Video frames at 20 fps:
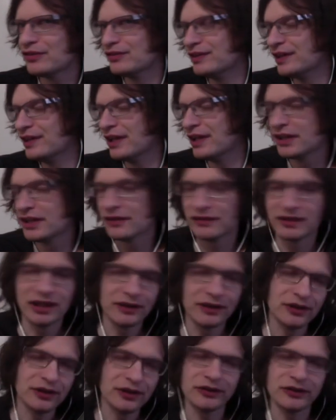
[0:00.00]
much none of the
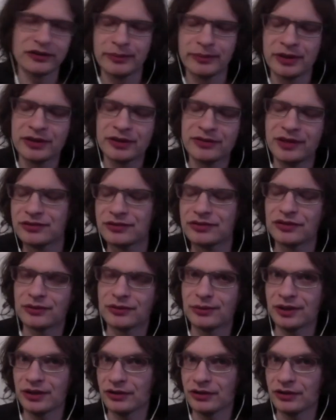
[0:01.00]
other console
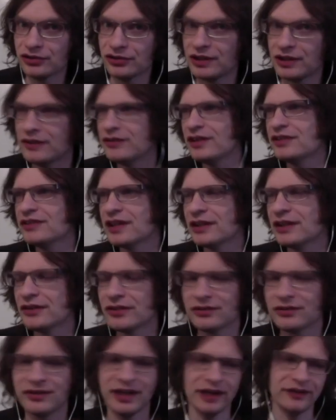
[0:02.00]
manufacturers are willing to share the
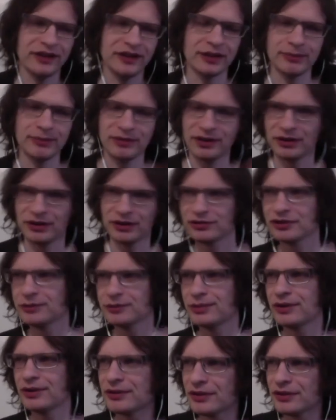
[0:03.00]
details of how their
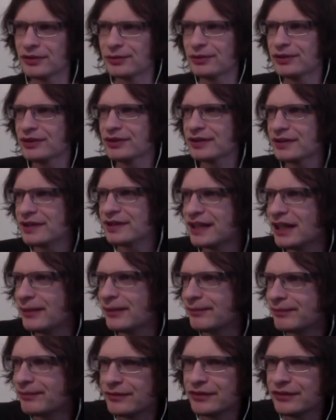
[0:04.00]
control protocols work.
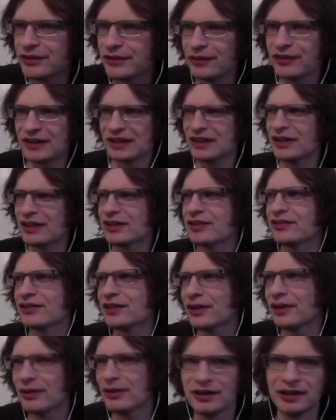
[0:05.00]
So it's a lot of
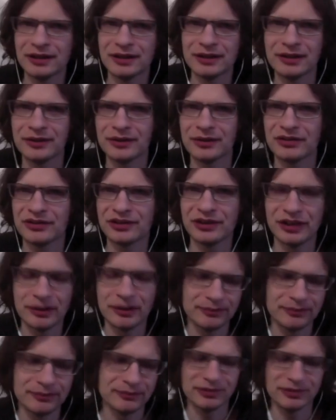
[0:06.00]
decoding, a lot of
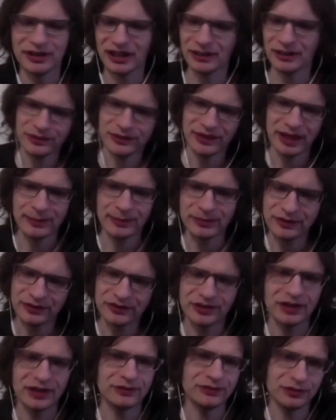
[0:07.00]
time playing with apps
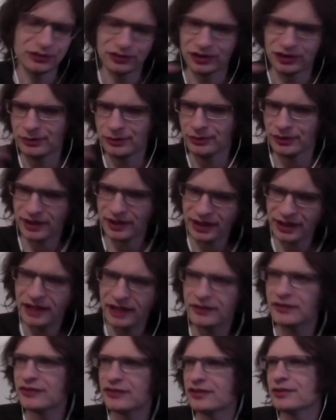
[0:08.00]
and stuff, and trying to work out
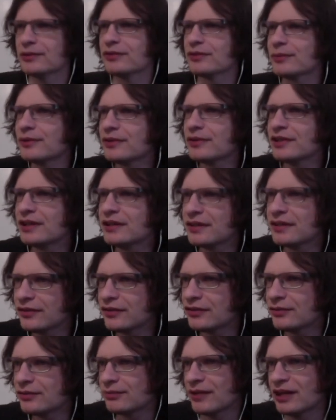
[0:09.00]
how these signals are working
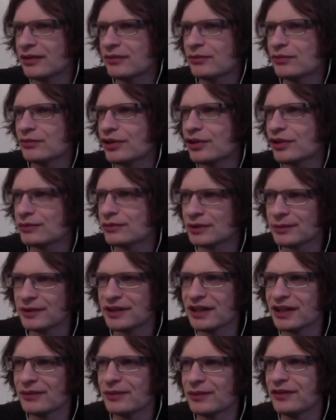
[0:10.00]
and trying to
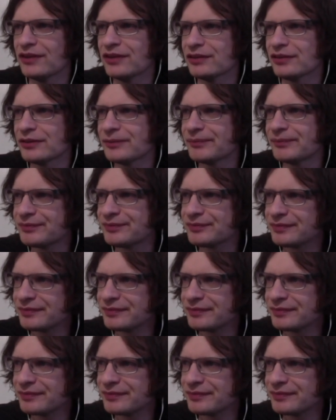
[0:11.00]
replicate what they do.